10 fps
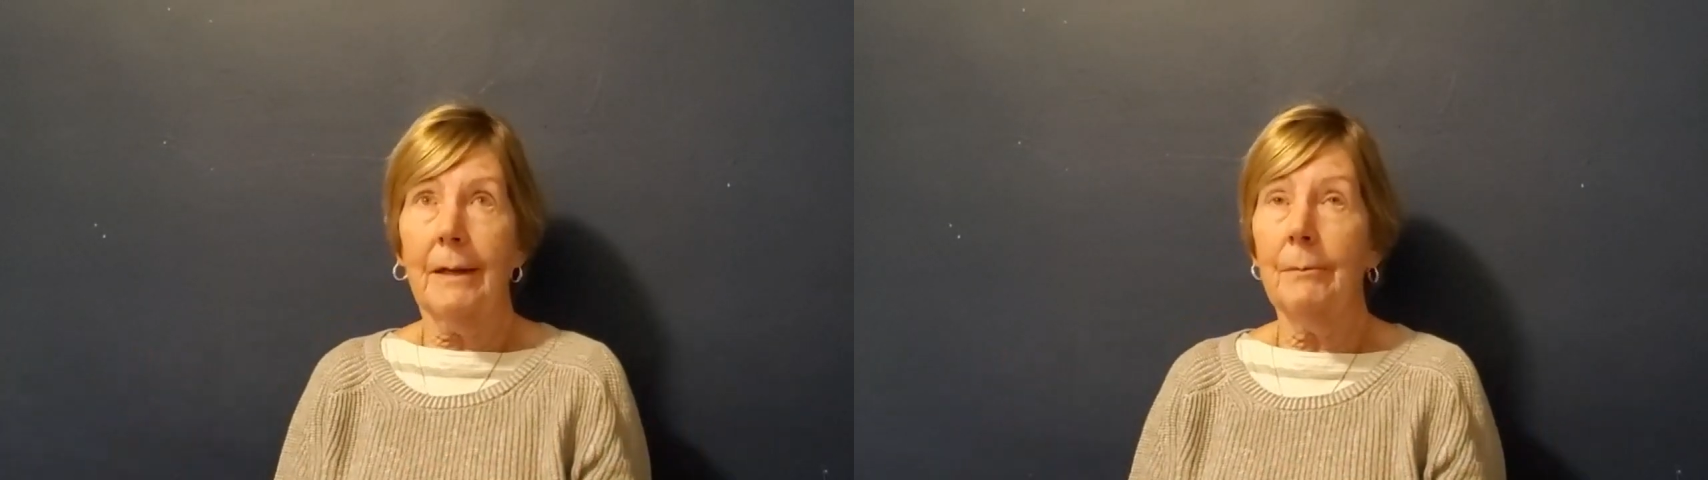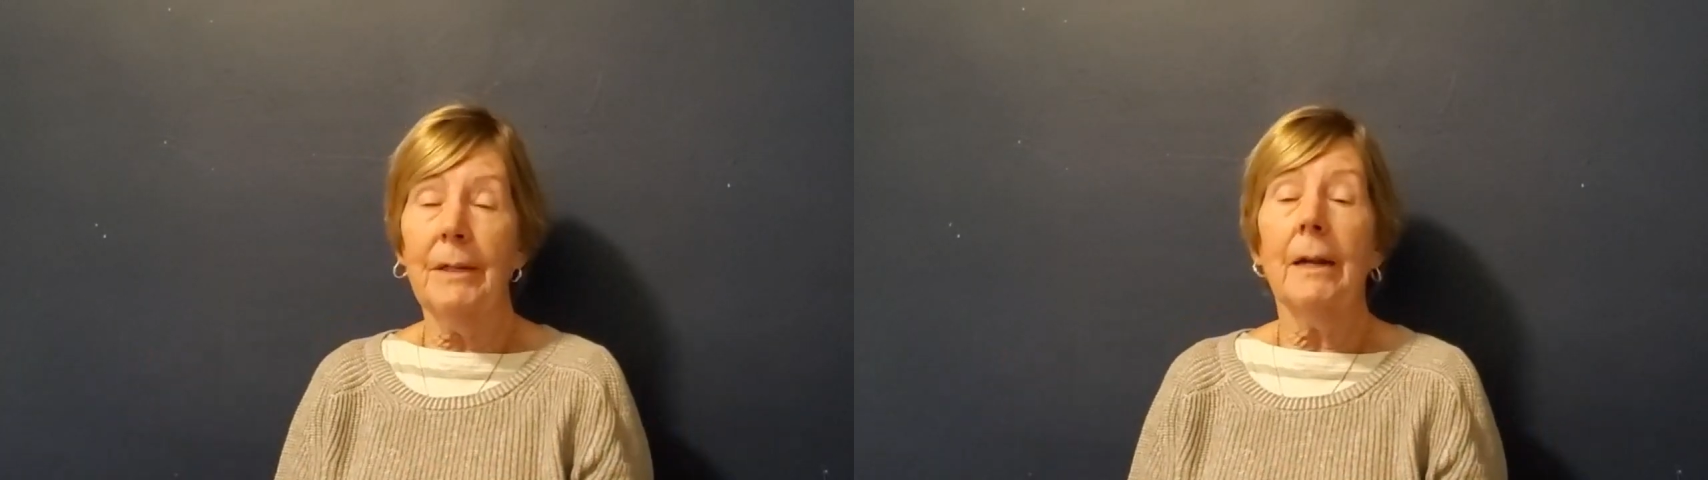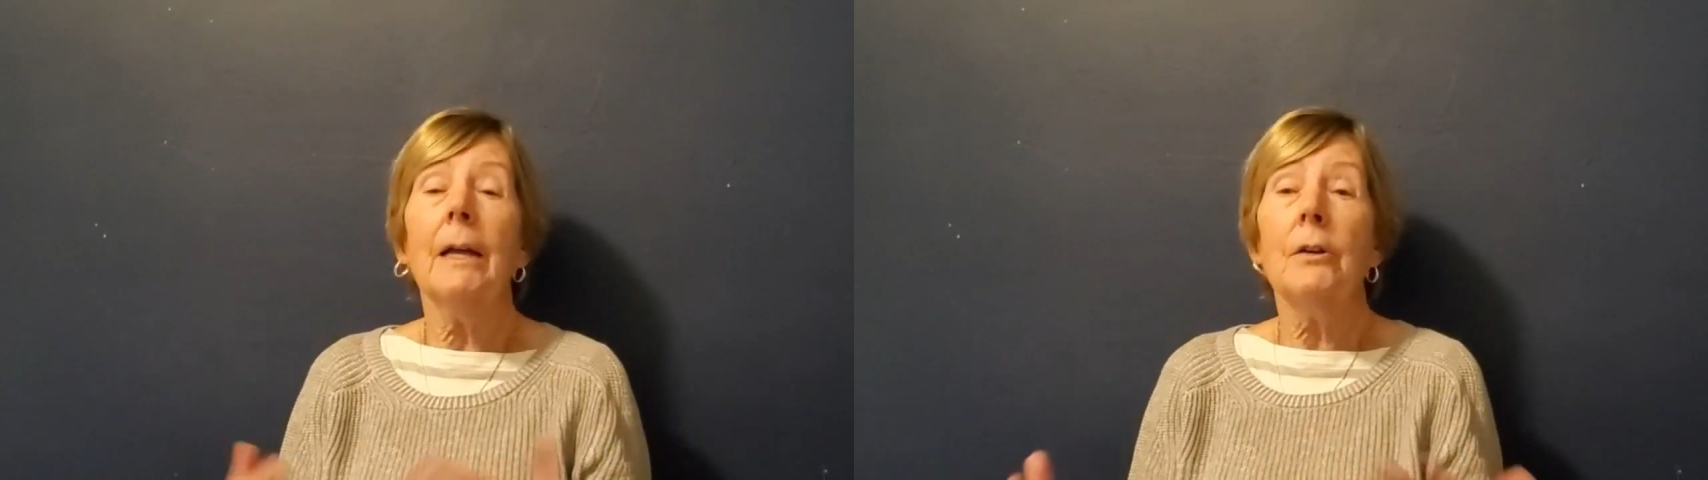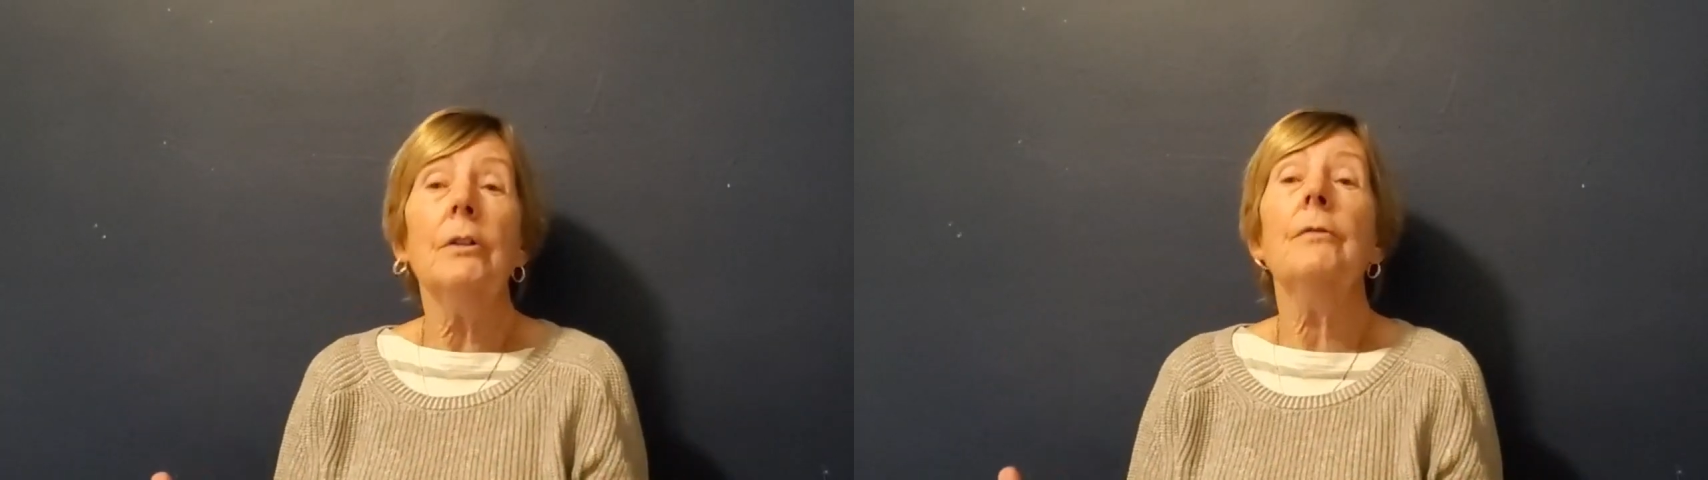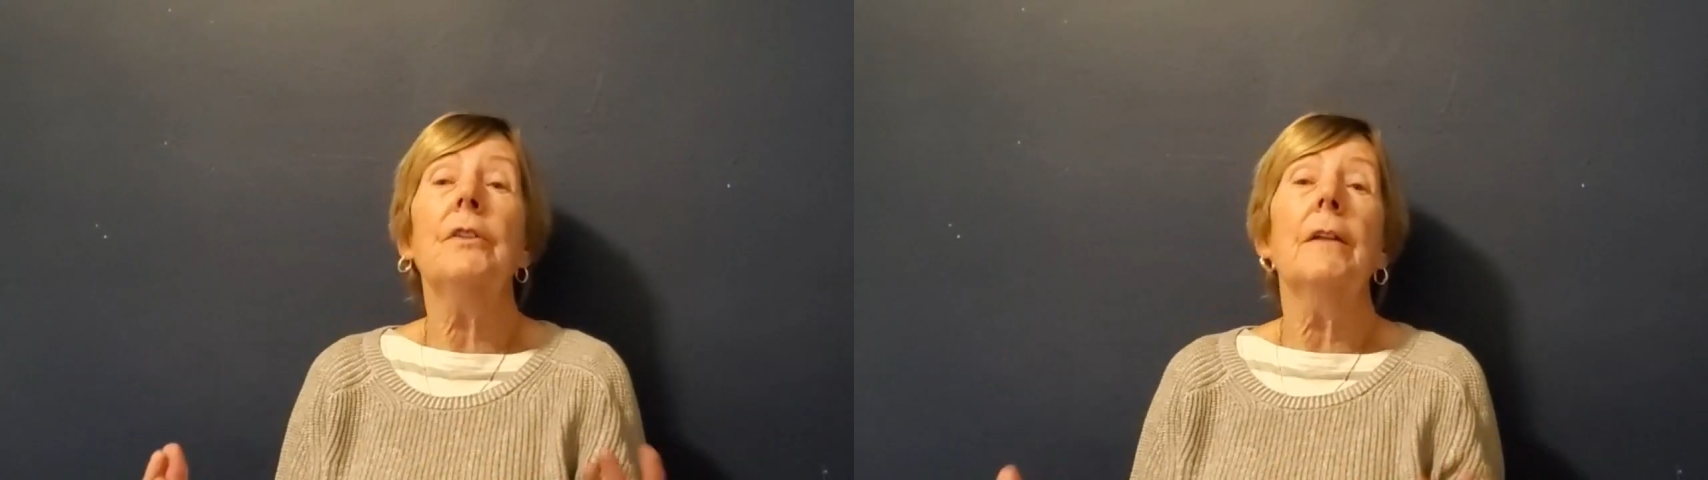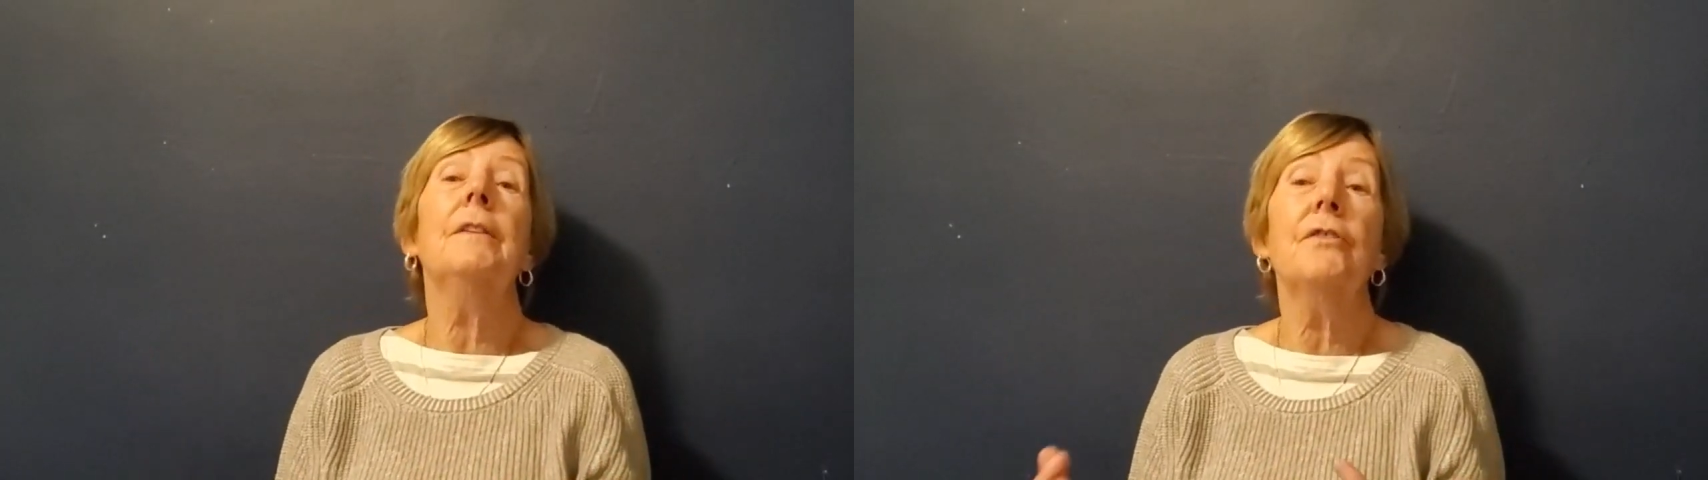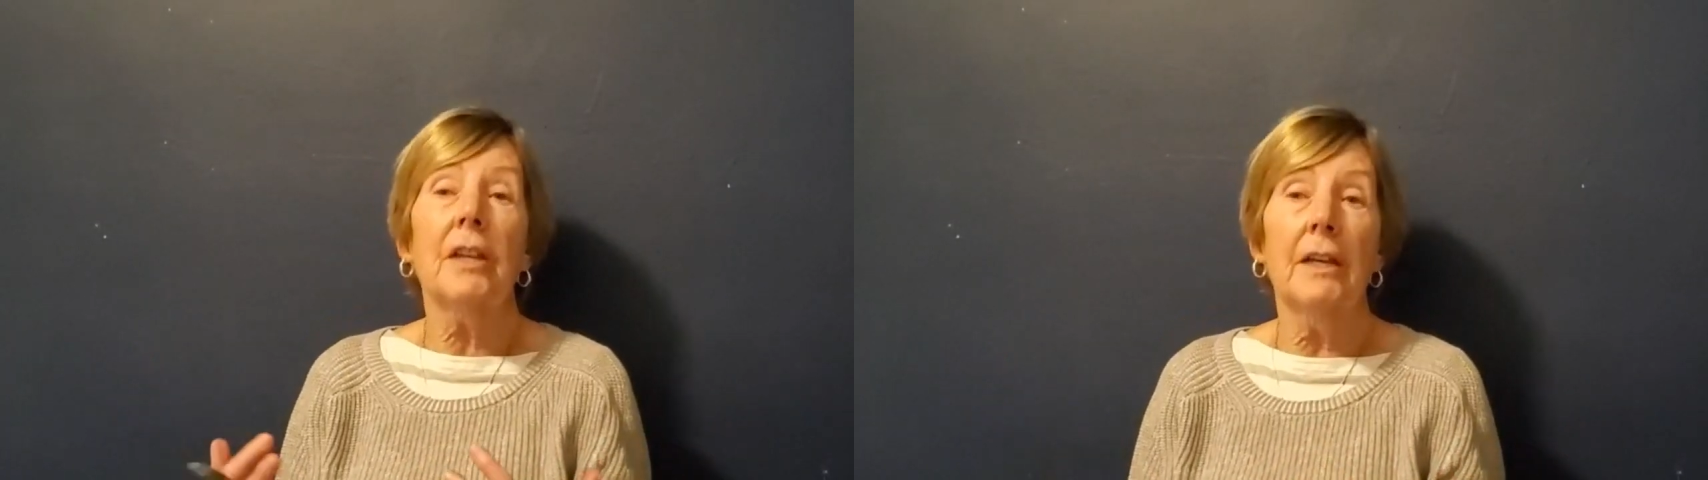I mean, I couldn't have done this